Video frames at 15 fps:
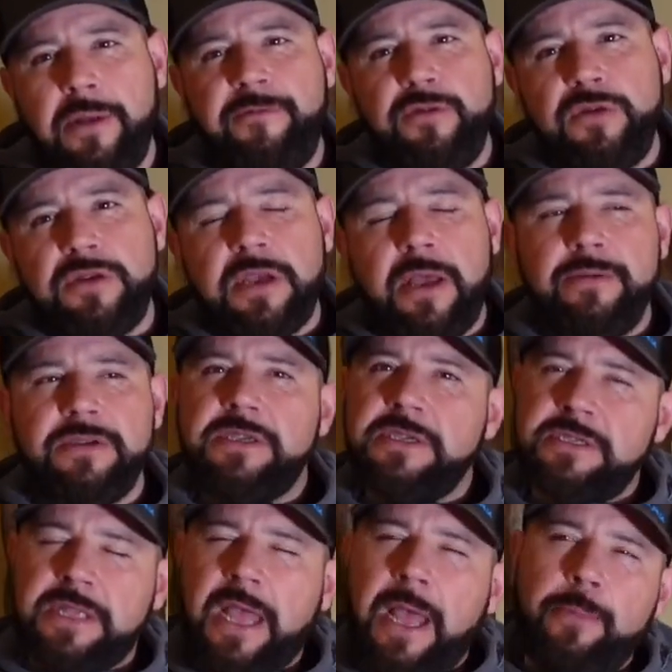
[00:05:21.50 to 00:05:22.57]
few times as a
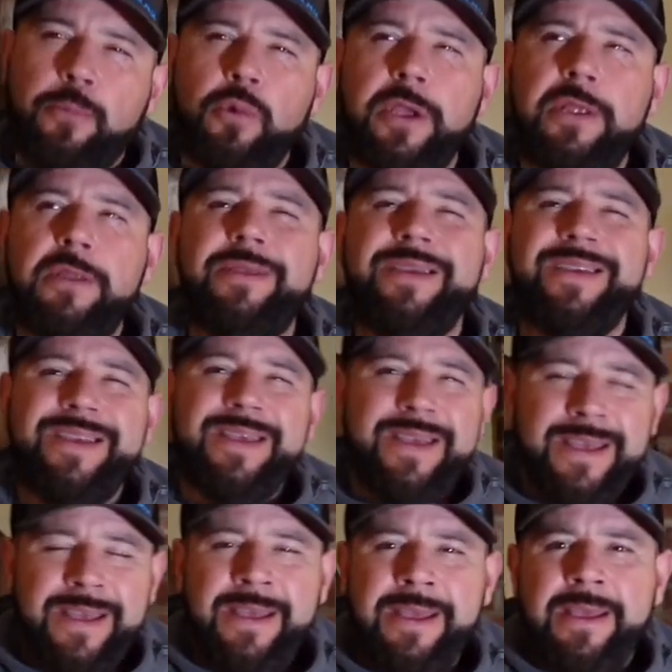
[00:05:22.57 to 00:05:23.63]
stop wind.
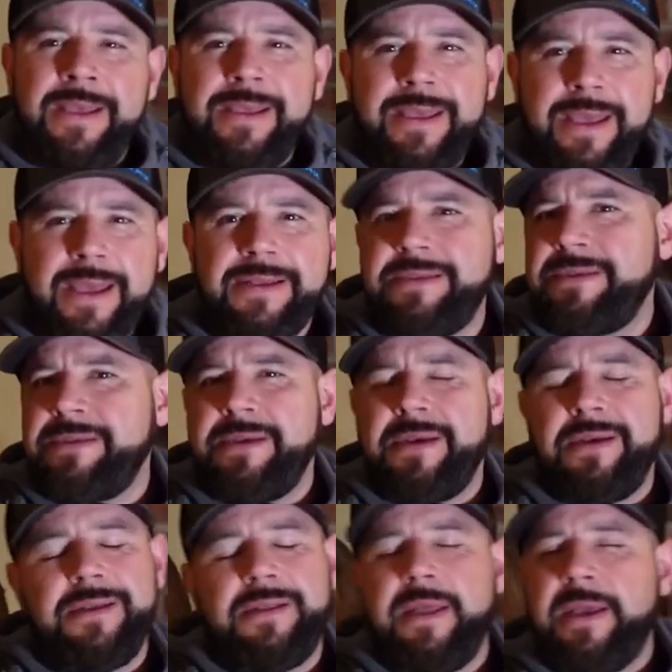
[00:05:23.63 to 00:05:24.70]
Yes,
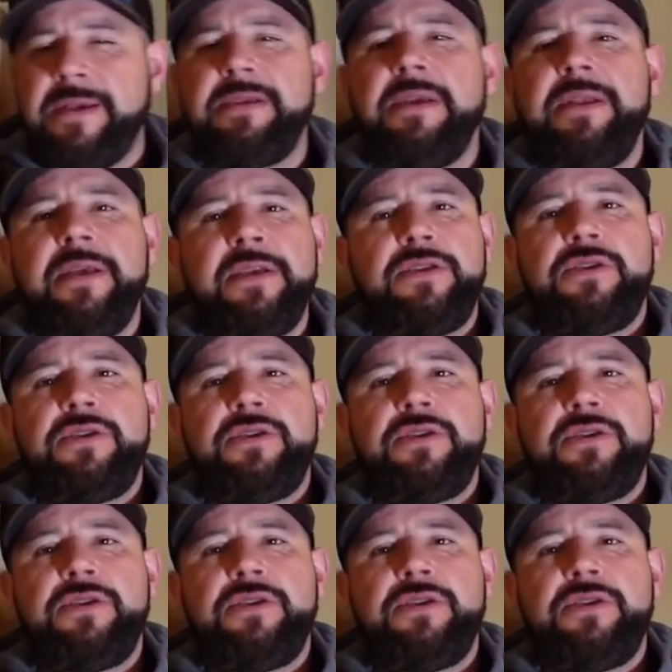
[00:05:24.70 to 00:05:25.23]
like I said, it's